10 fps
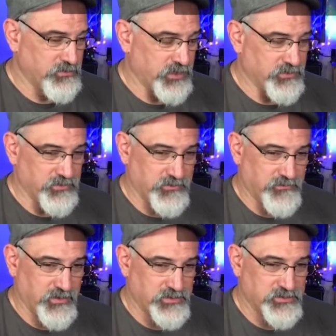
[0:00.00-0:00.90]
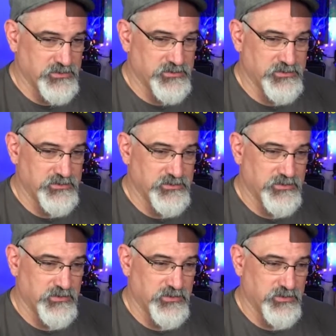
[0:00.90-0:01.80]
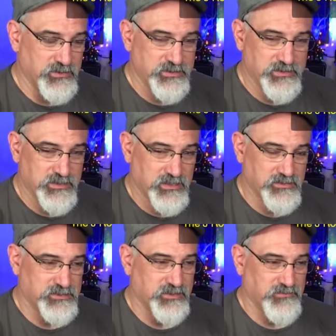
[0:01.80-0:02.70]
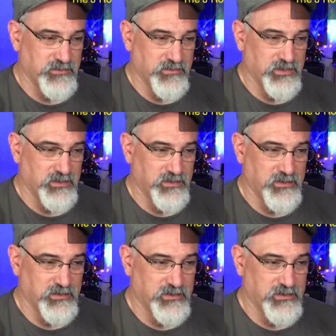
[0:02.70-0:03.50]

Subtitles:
breakthrough infections or all this other stuff going on.